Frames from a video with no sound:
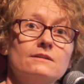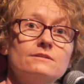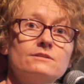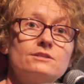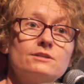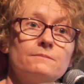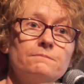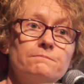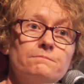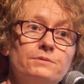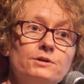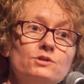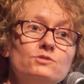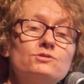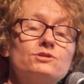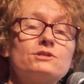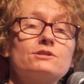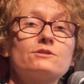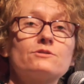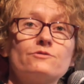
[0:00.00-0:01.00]
to
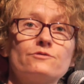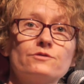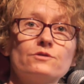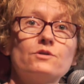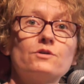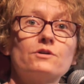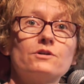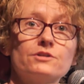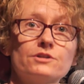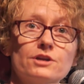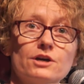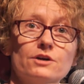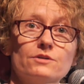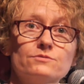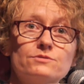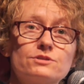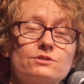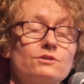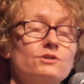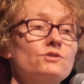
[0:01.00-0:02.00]
boost the floral
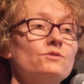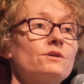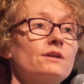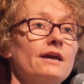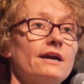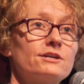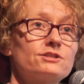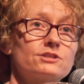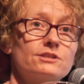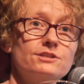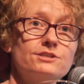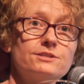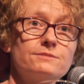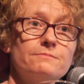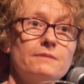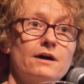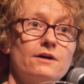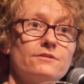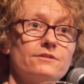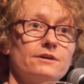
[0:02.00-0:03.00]
notes so you can actually
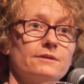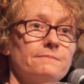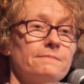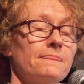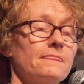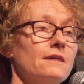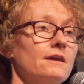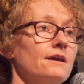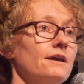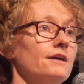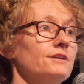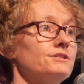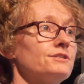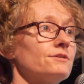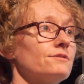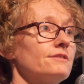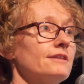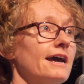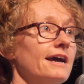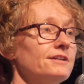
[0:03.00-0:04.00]
smell them. And
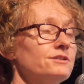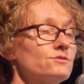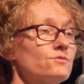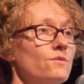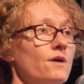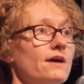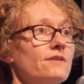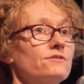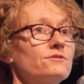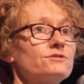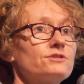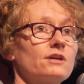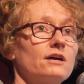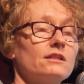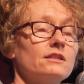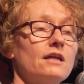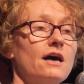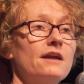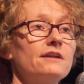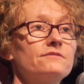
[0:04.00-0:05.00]
so that's why there's a
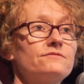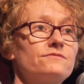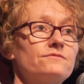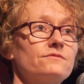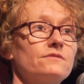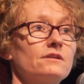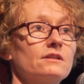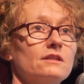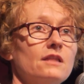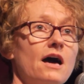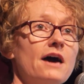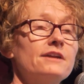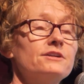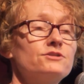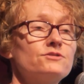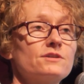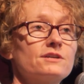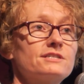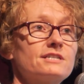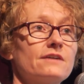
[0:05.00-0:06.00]
lot of
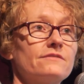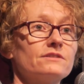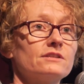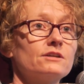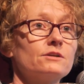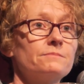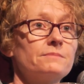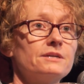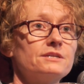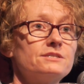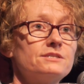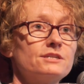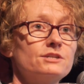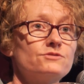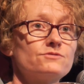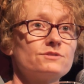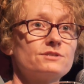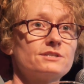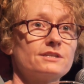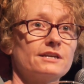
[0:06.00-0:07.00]
drinks have a little bit of
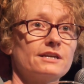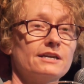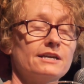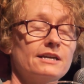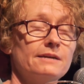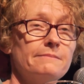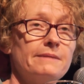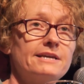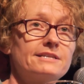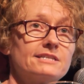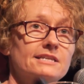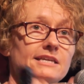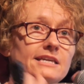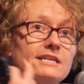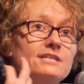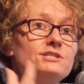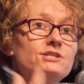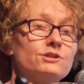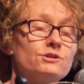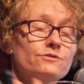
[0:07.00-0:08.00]
citrus in it. It makes it
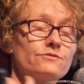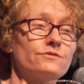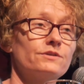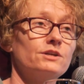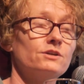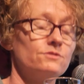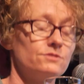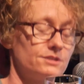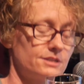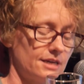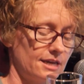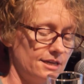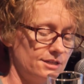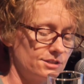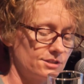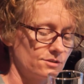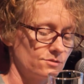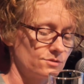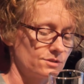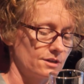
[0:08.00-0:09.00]
easier for you to
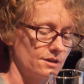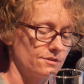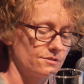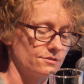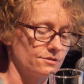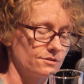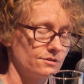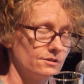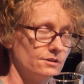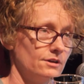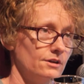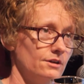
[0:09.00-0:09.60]
taste those other